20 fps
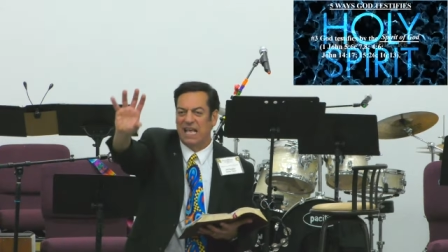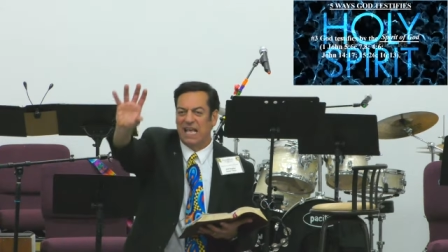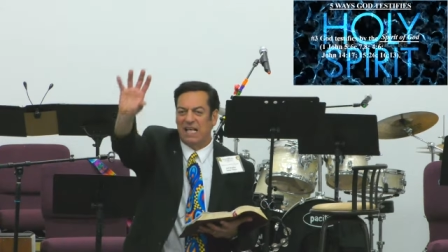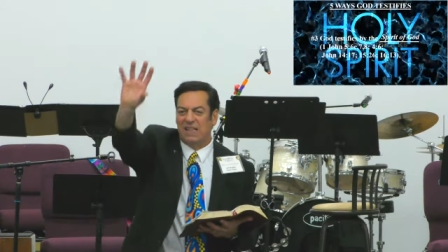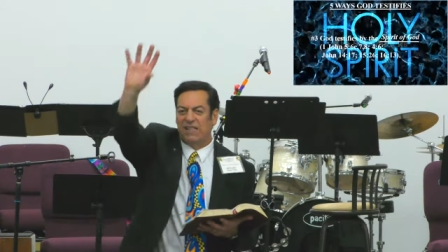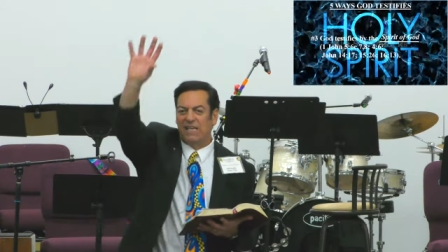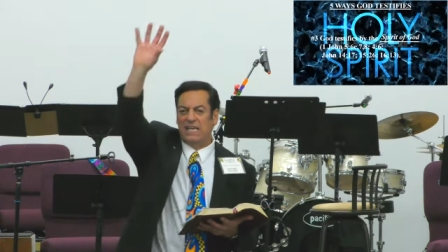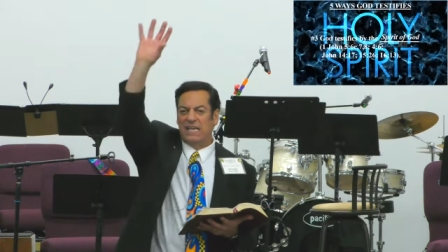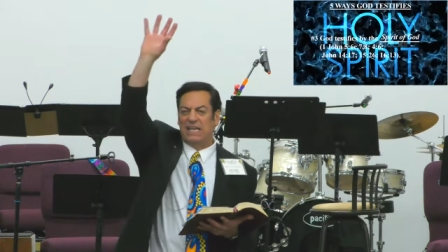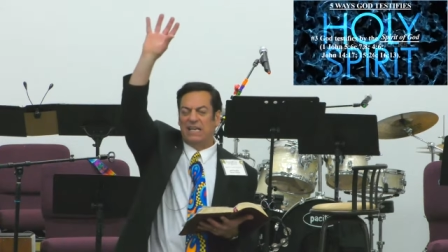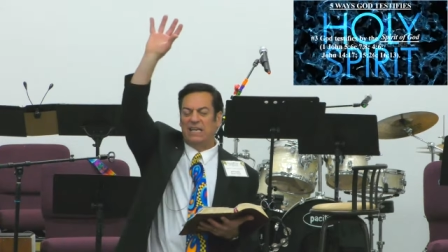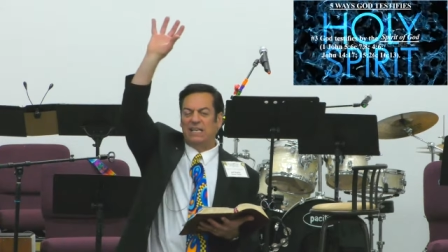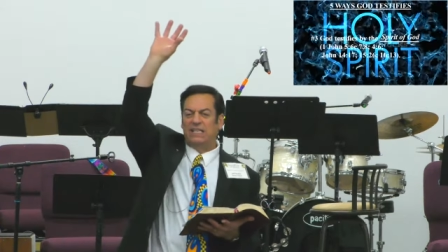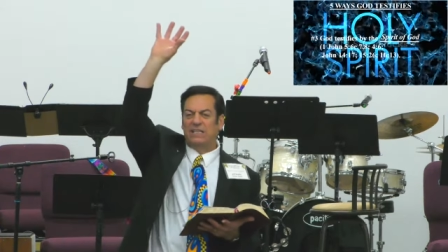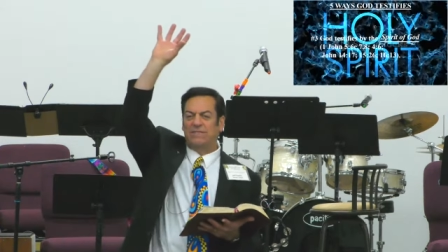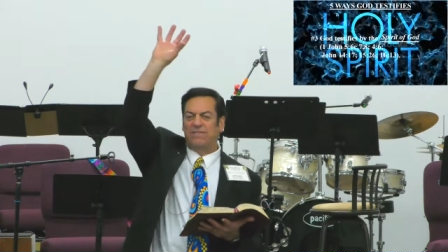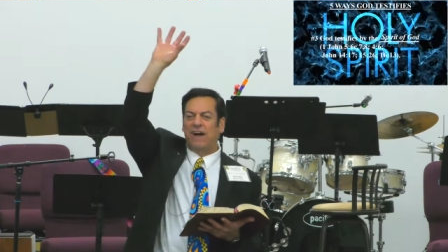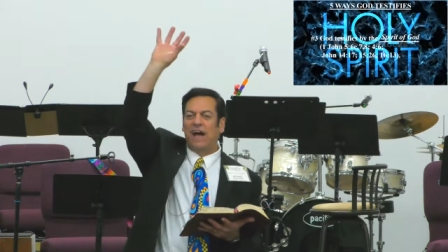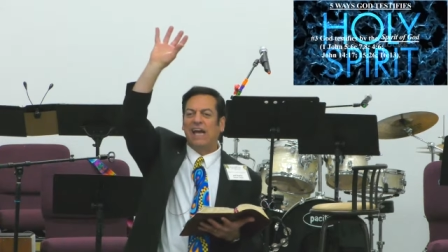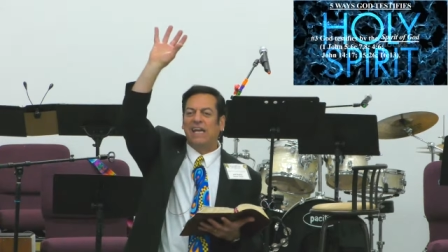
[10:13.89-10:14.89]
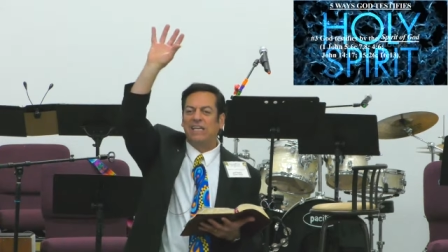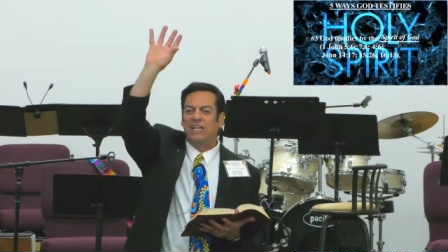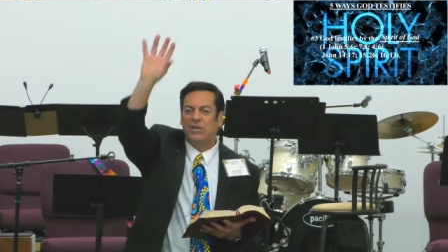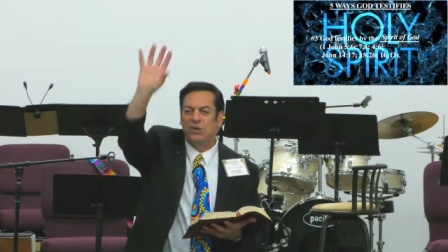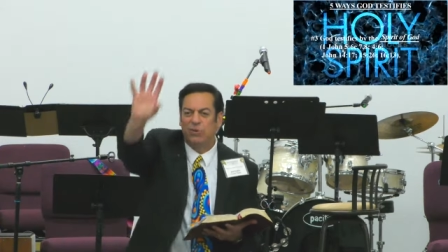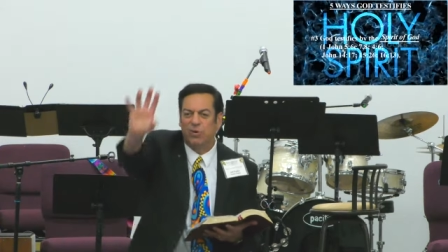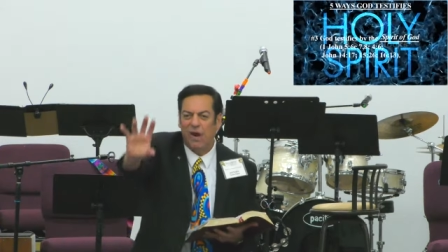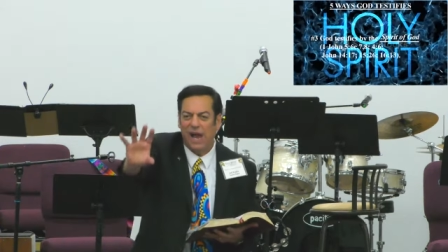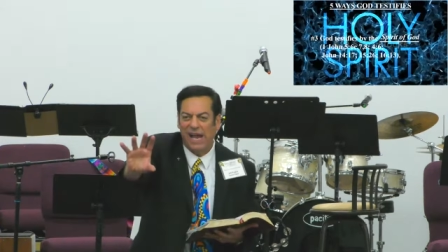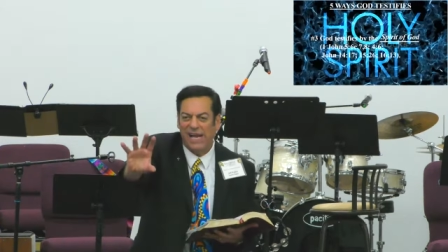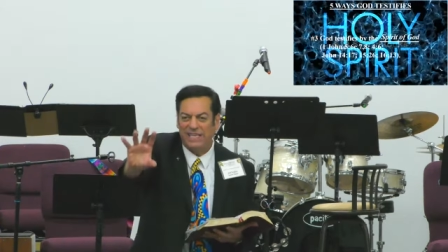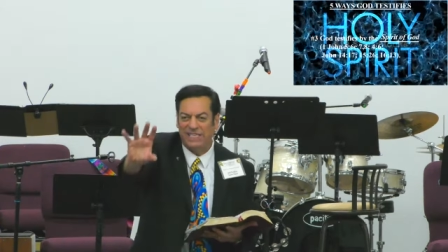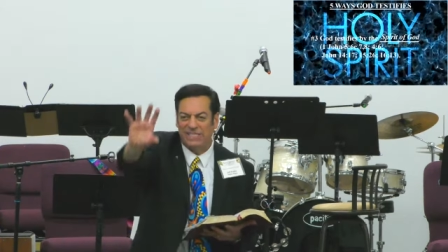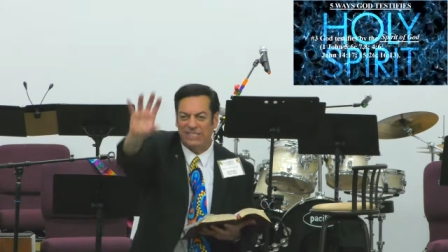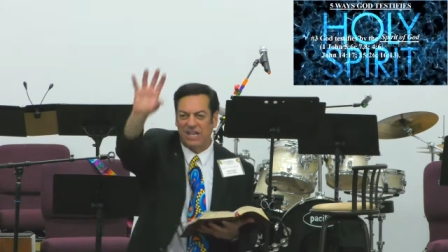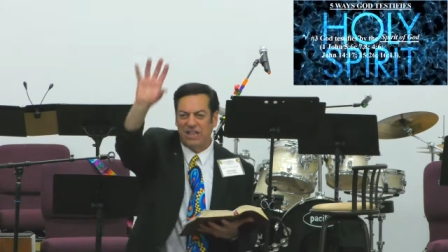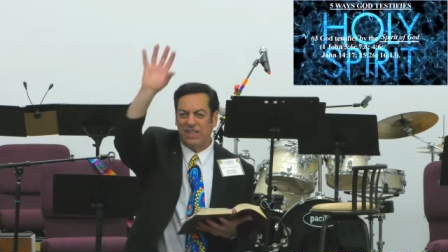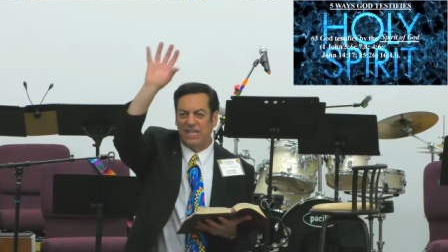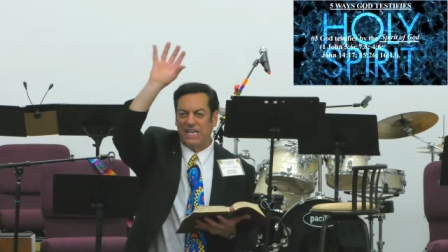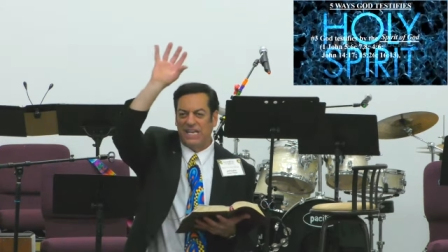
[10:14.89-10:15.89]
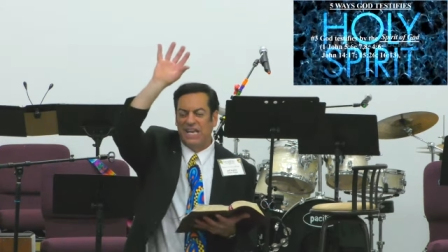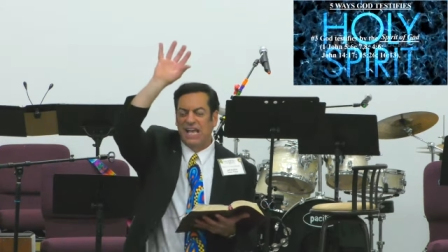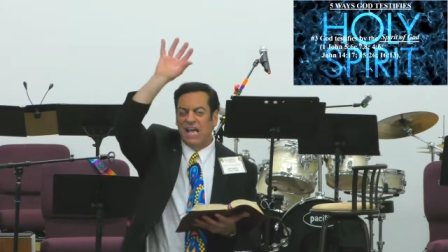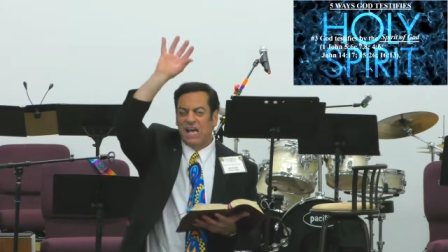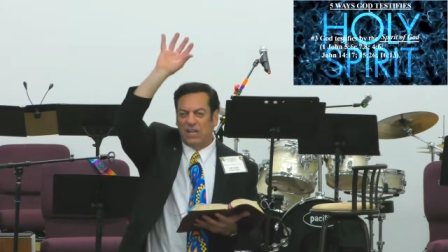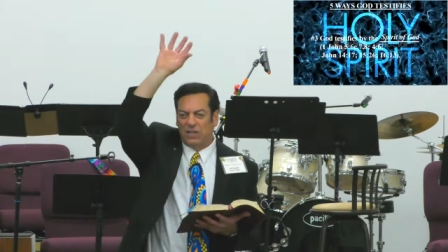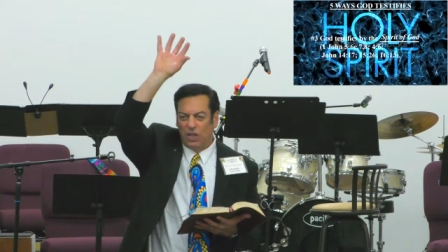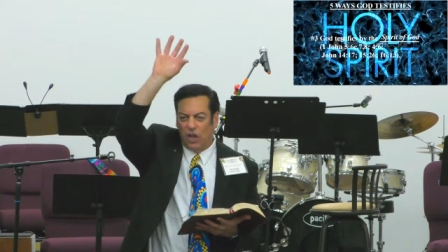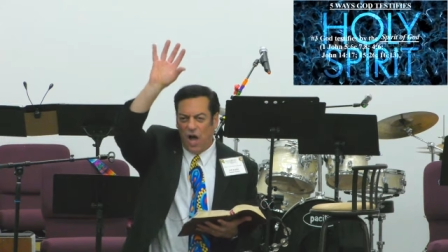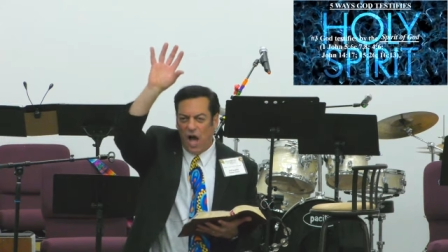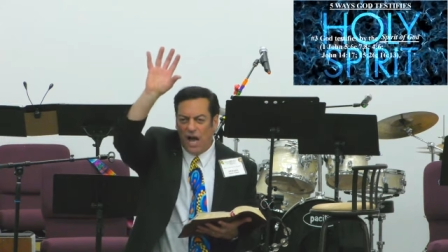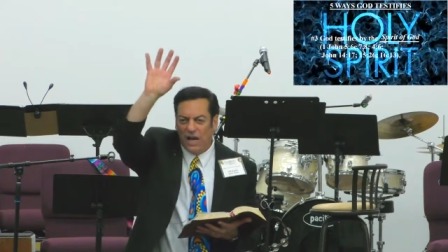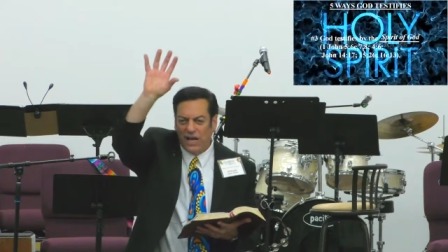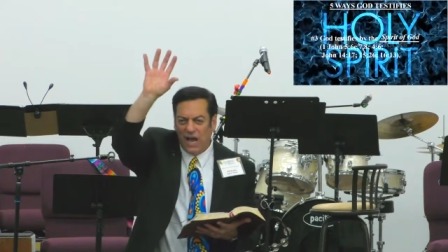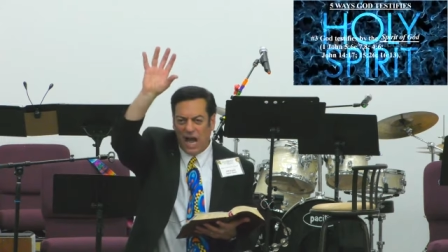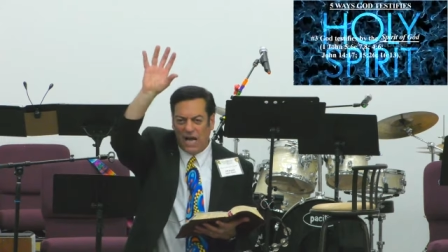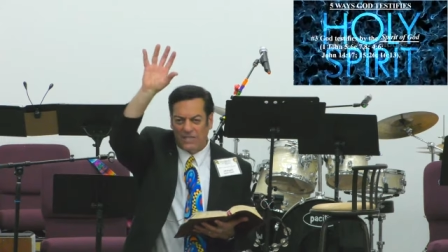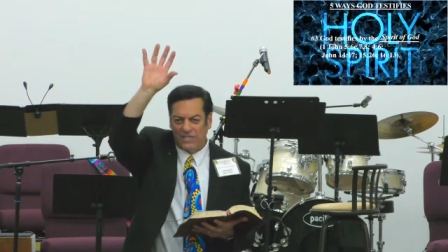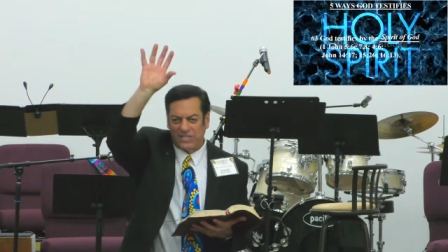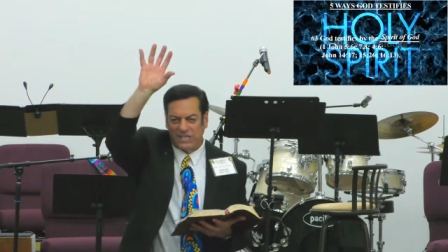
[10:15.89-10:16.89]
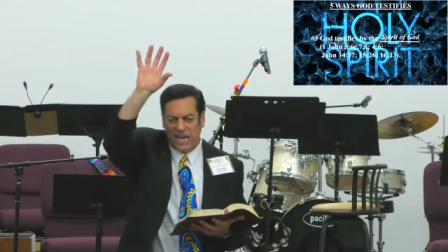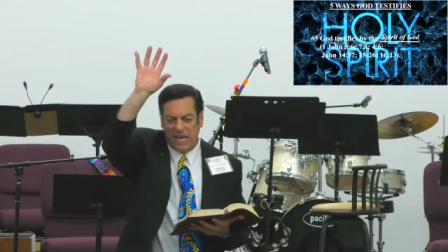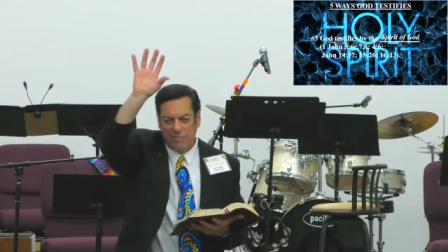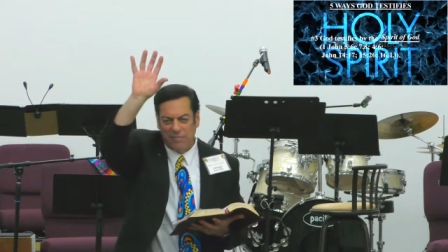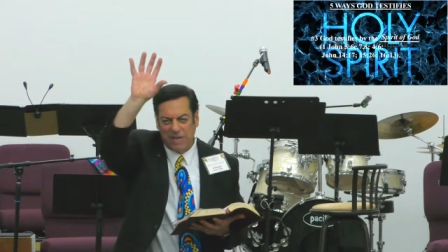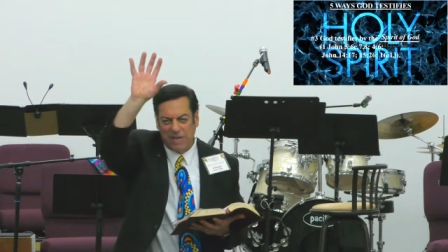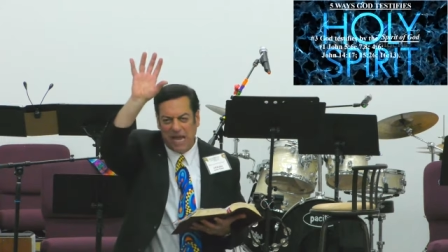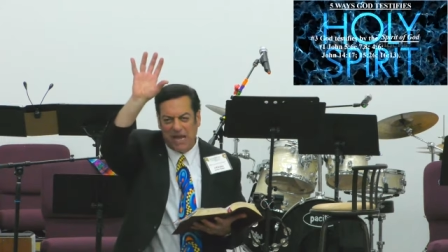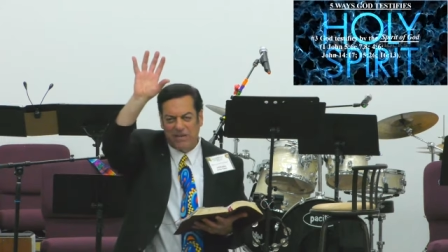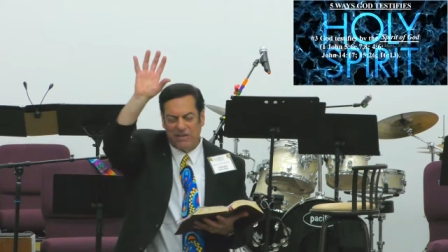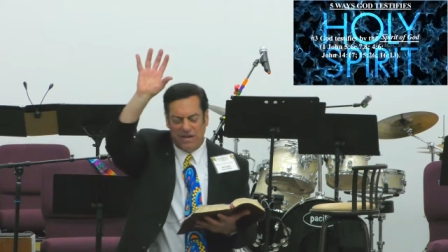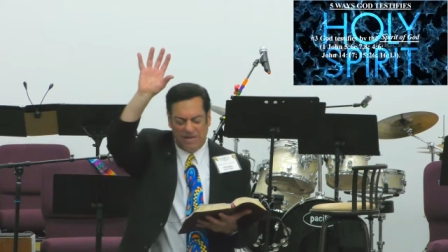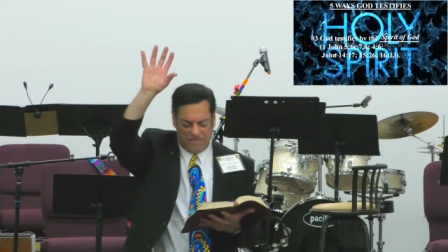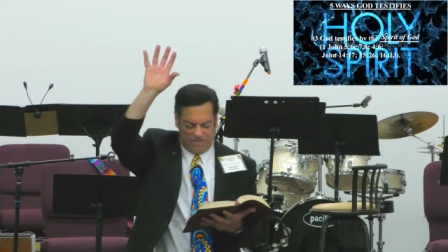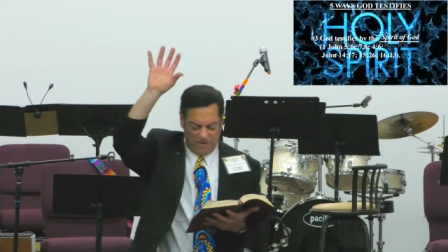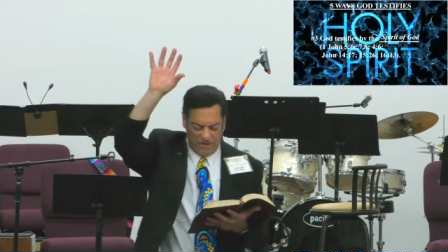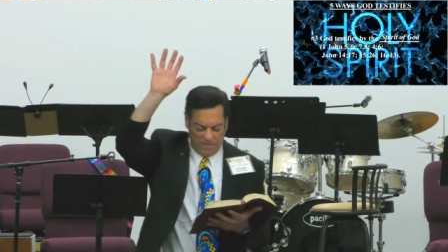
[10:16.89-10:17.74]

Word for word: the divine Christ, the Logos, came down from